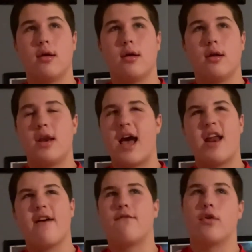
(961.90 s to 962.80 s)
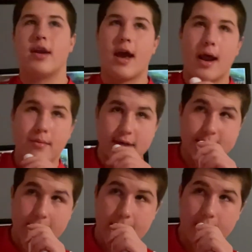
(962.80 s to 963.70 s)
Not 49. I'm going to
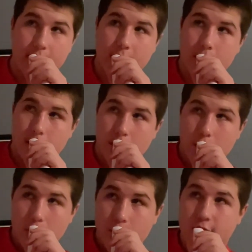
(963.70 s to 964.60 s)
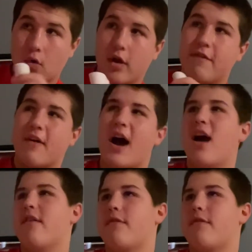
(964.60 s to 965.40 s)
say 45-38.